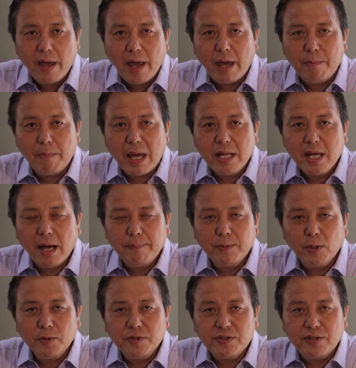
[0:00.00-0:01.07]
And many of
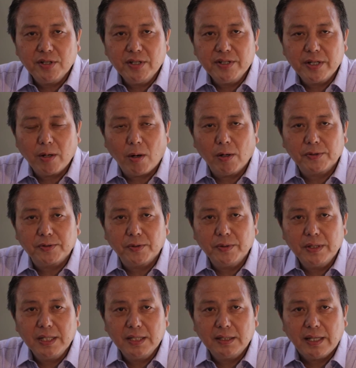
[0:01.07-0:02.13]
those children also
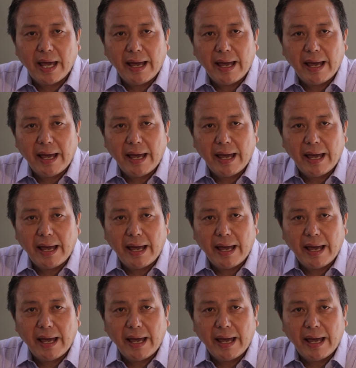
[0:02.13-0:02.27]
need